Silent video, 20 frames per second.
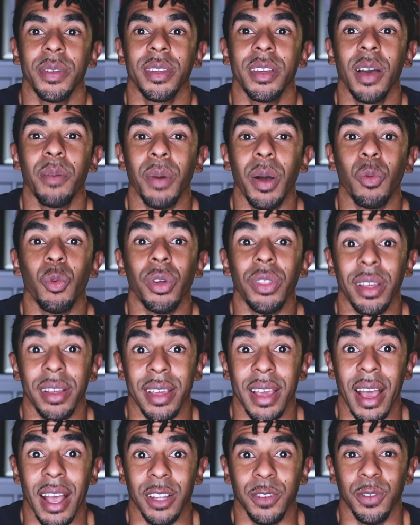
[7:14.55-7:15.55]
come up with a
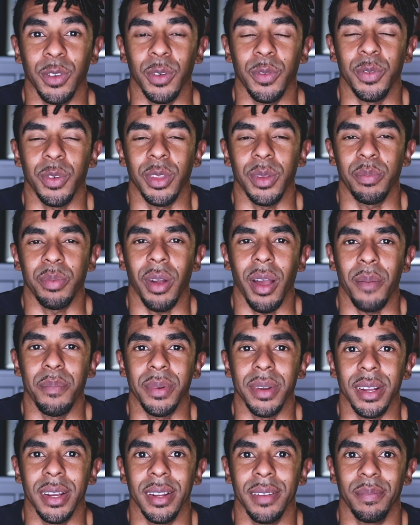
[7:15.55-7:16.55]
cash flow for the
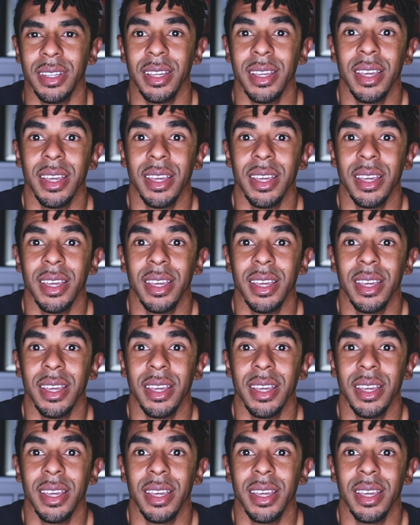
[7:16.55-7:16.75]
property.